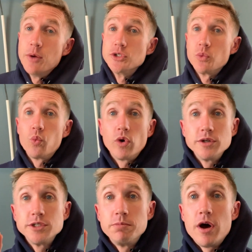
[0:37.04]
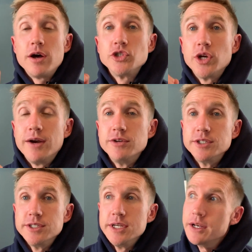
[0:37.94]
it was the worst posture ever
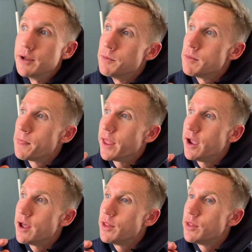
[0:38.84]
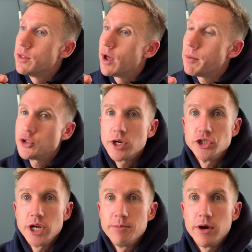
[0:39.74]
seen. And I'm not trying to
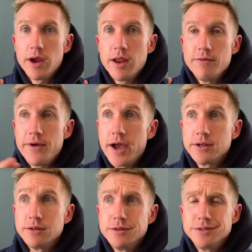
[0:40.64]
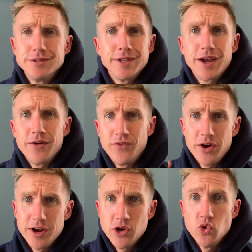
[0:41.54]
shame her. In fact, this is a
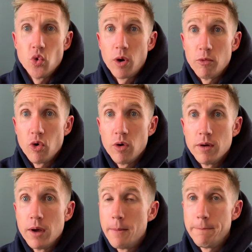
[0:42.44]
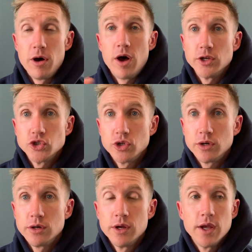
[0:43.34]
very normal
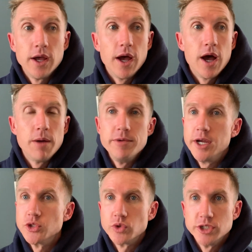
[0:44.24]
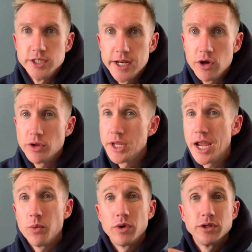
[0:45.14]
posture because we're sitting all day,
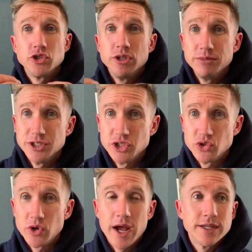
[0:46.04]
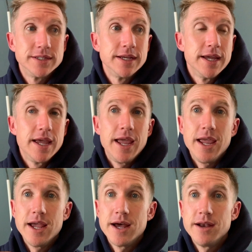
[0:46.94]
we're extremely stressed.
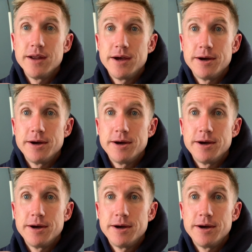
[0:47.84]
And